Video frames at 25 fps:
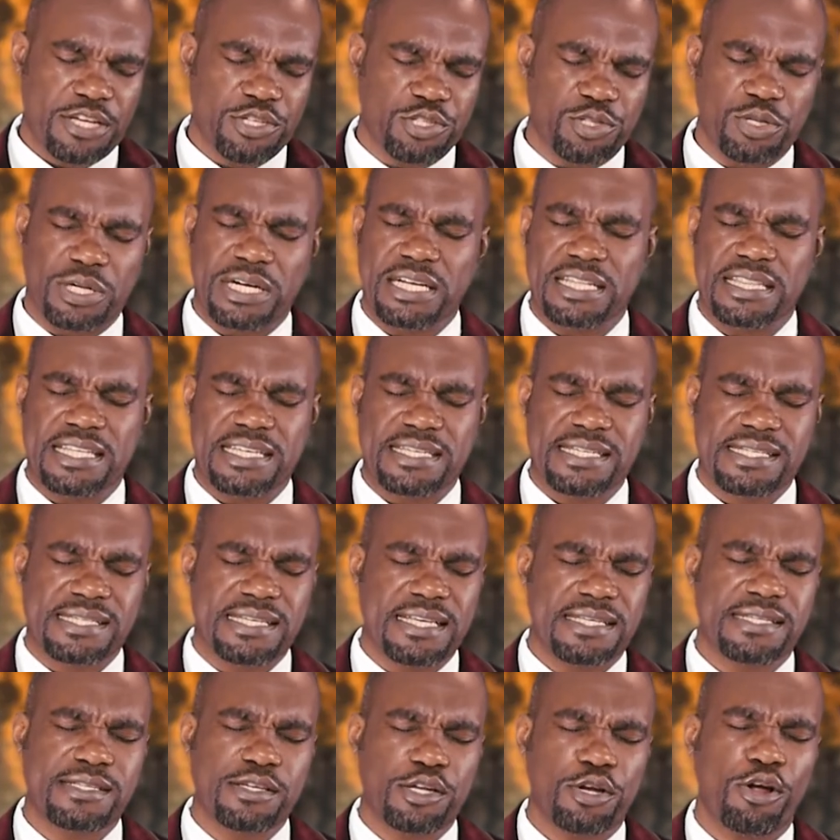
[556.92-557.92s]
during this
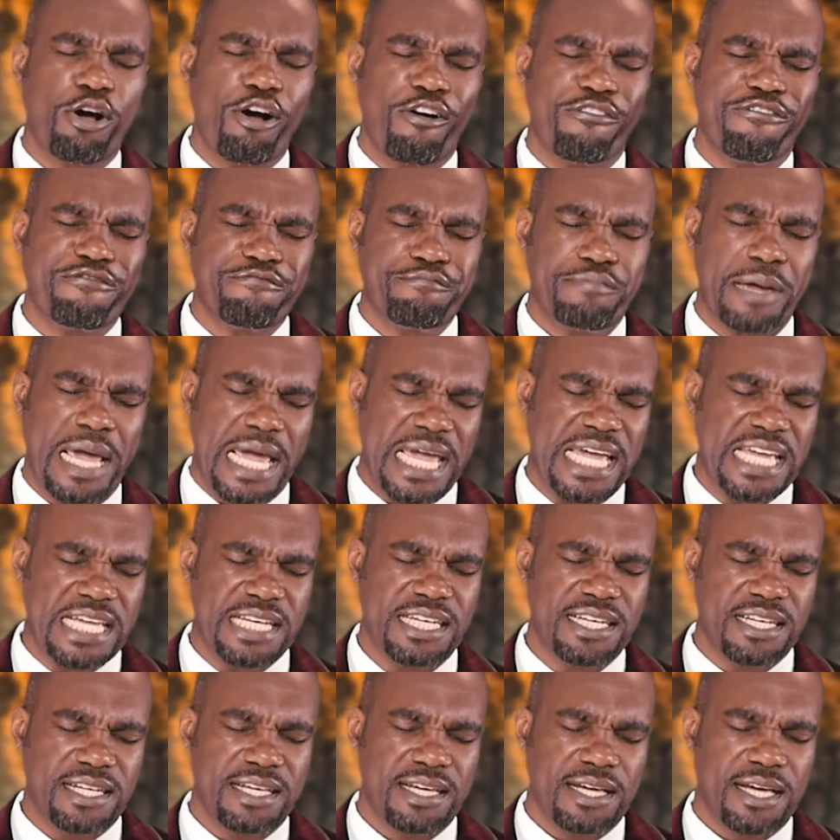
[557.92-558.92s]
season of
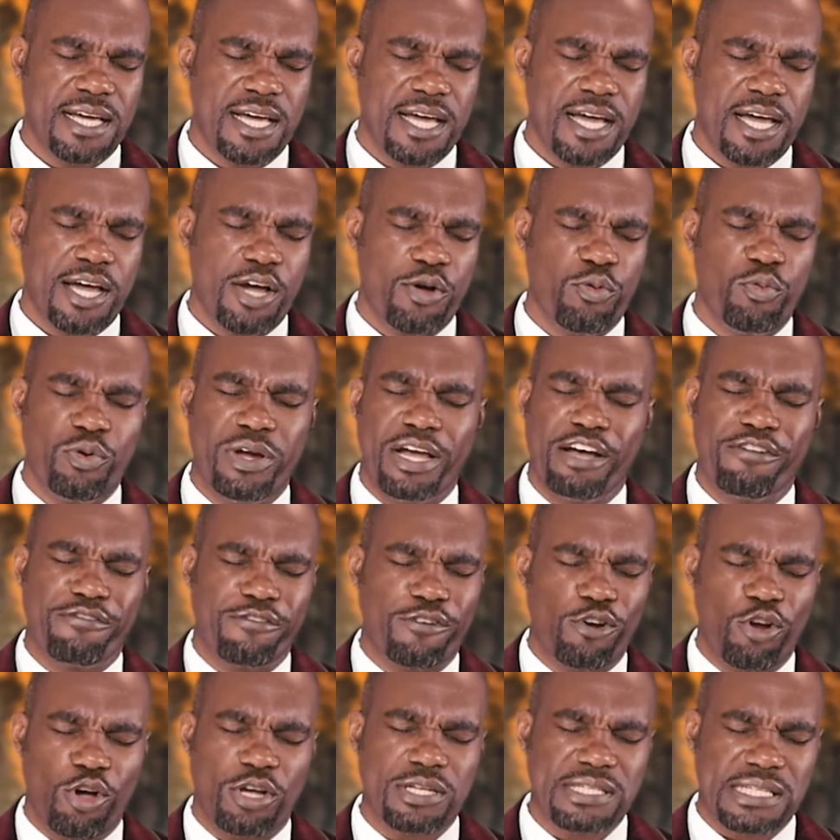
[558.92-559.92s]
pain, we have
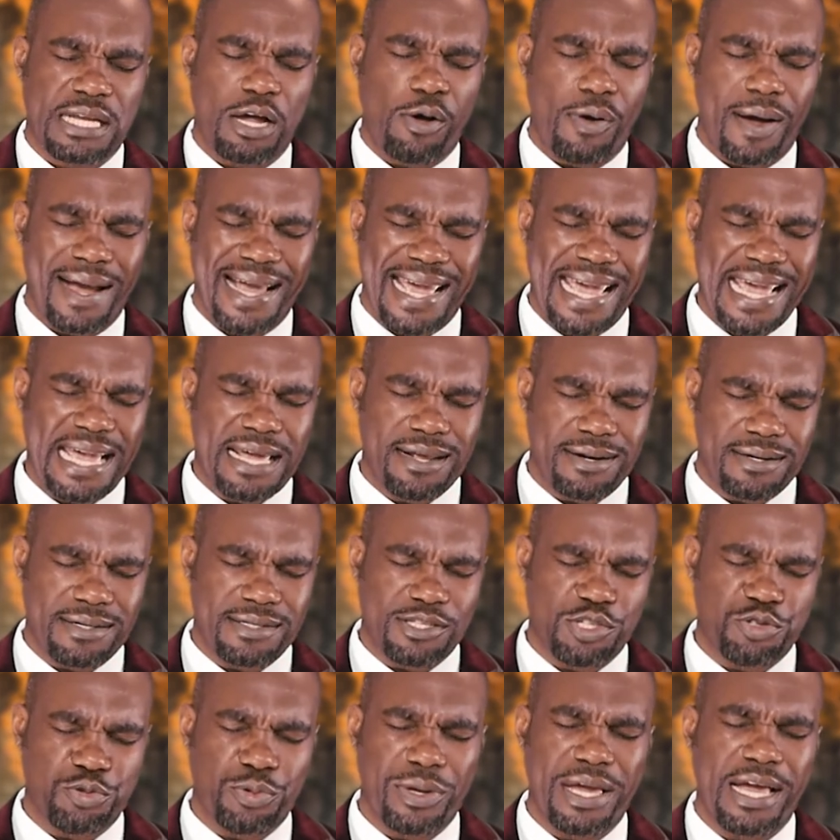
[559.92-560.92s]
lost our
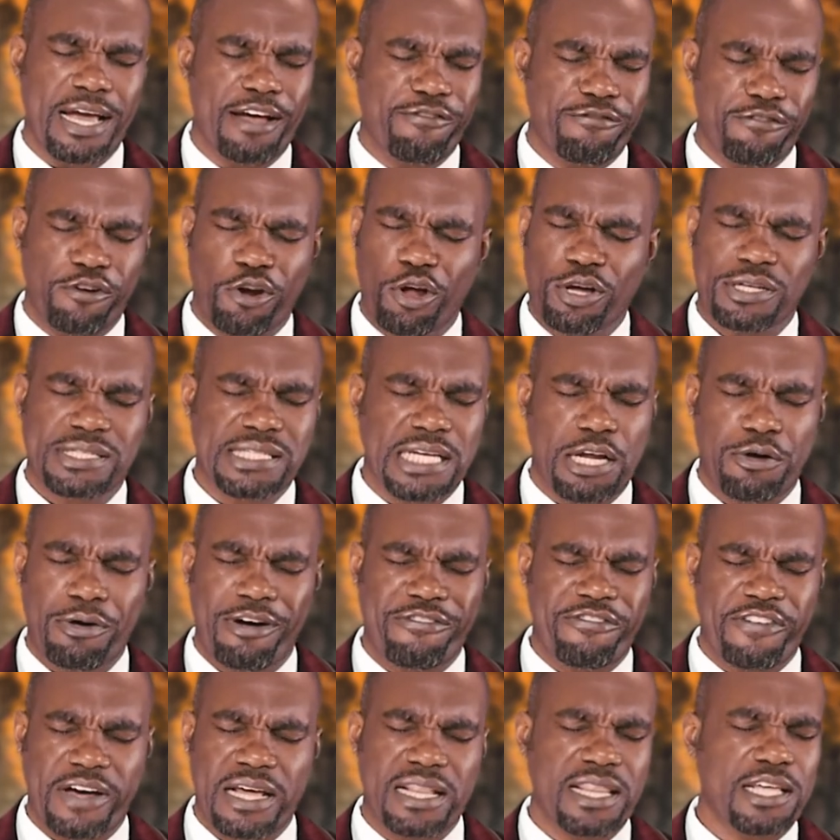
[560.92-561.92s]
Aarons, we have lost our
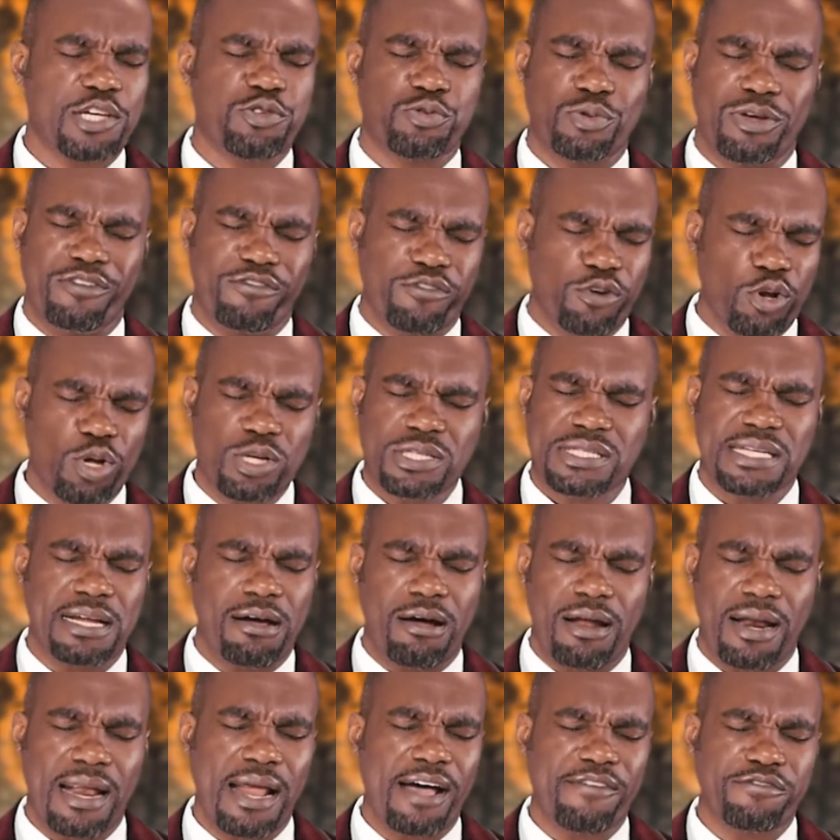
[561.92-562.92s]
fathers, we have lost
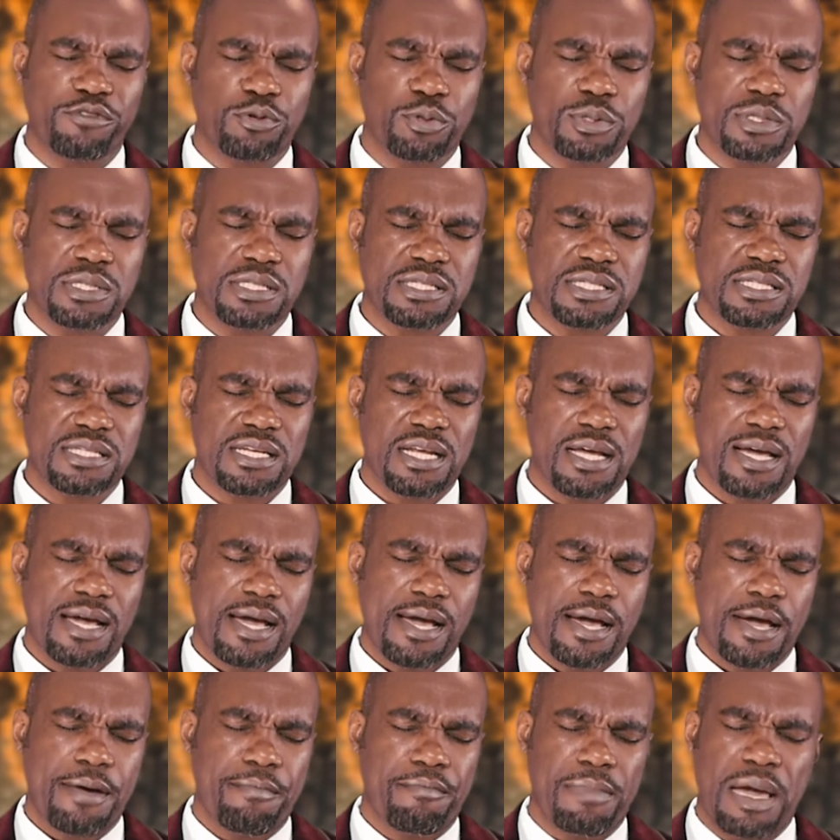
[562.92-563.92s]
our loved ones,
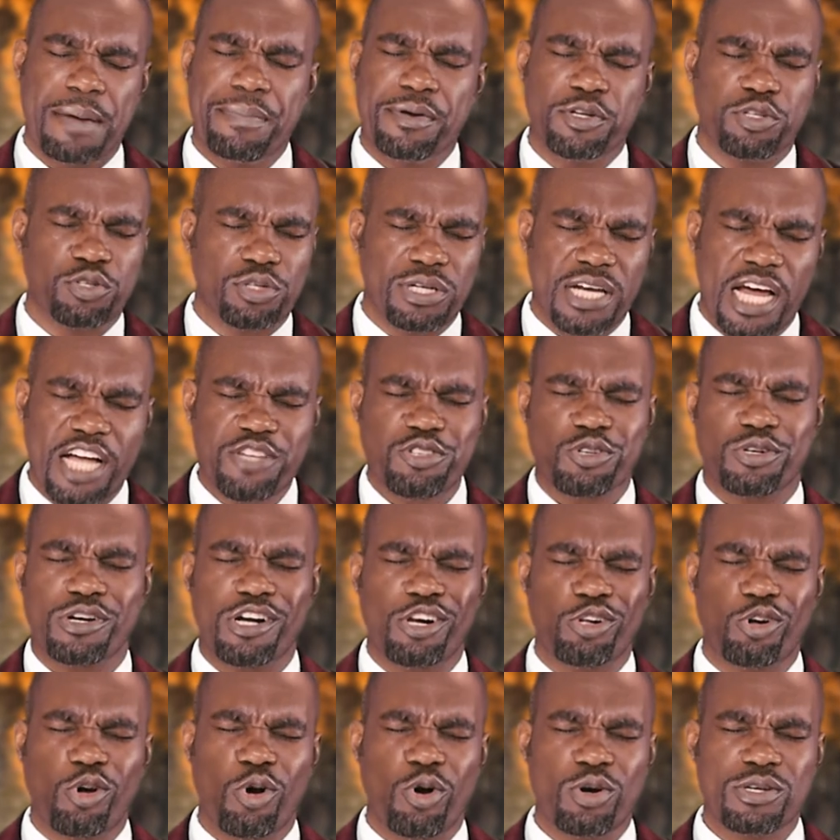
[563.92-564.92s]
maybe to
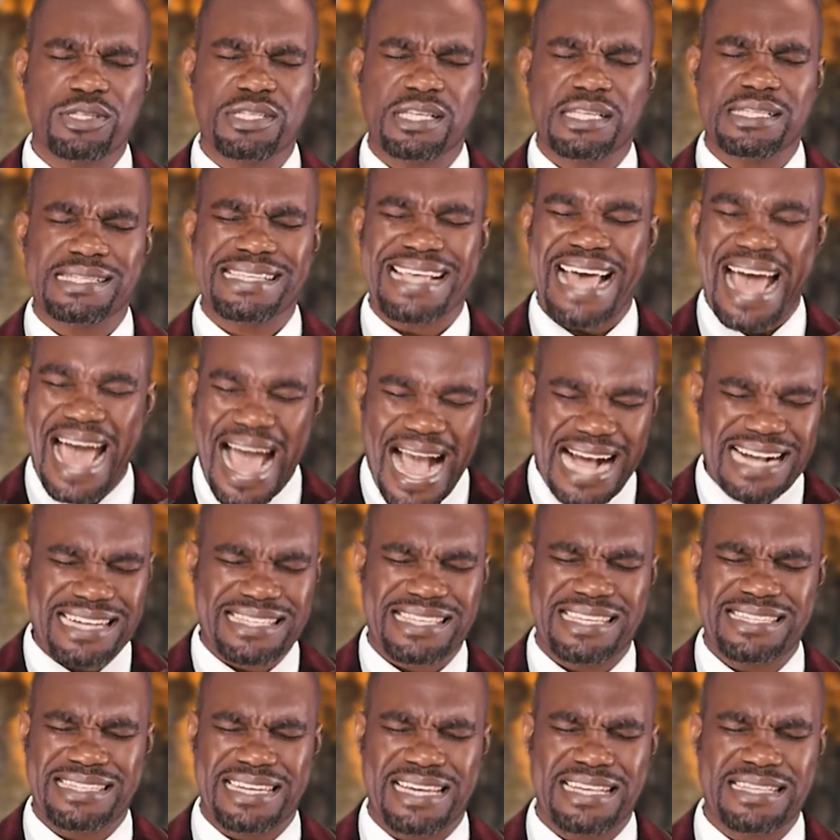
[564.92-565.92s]
natural causes,
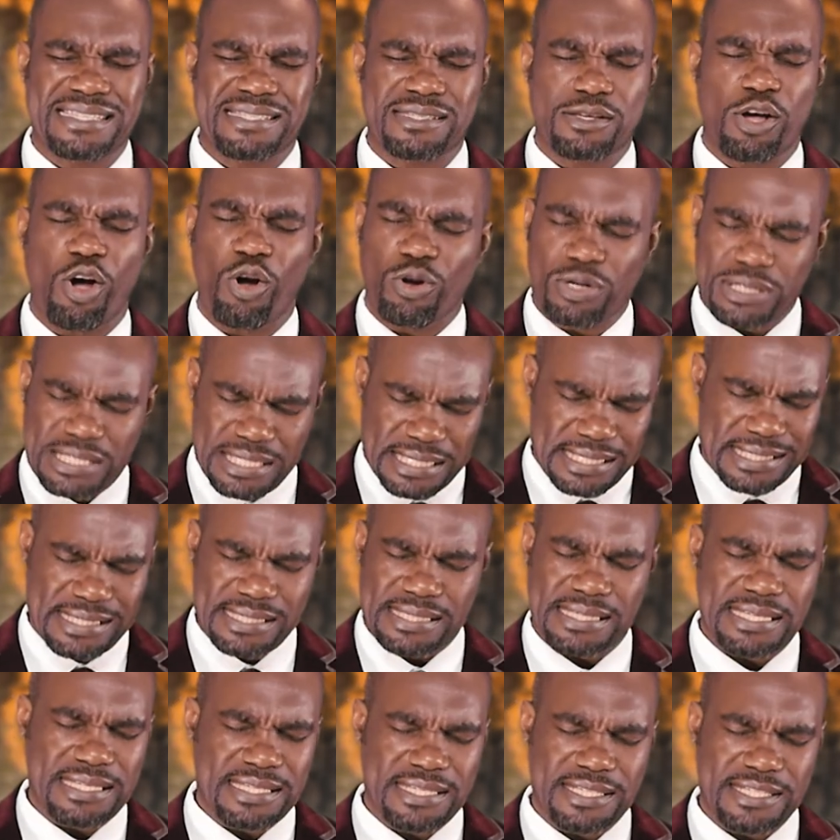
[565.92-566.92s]
accidents, or
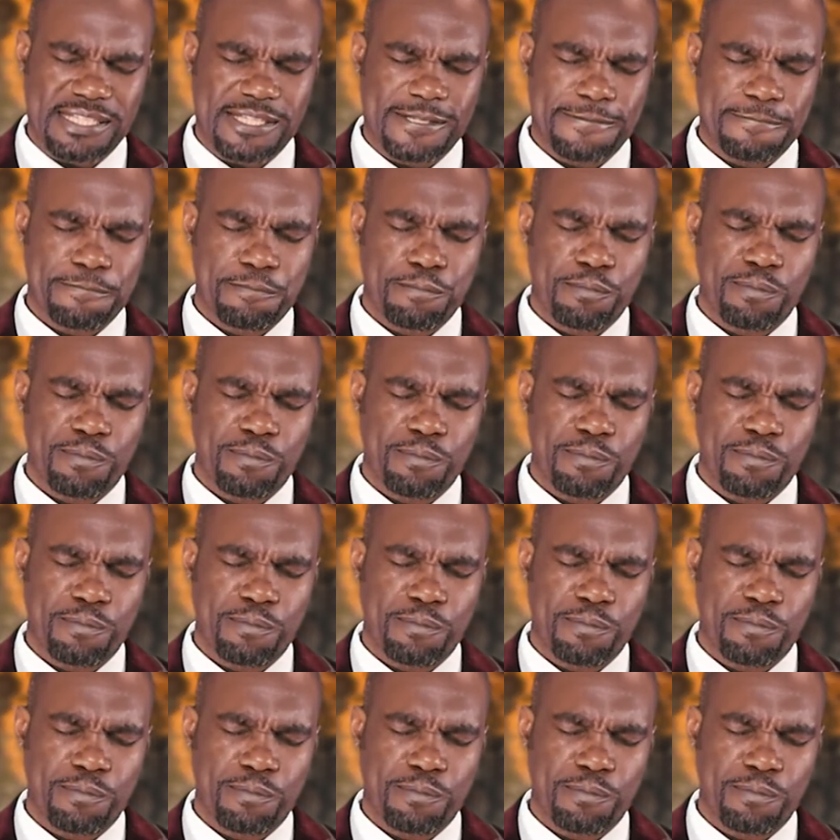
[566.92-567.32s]
disease.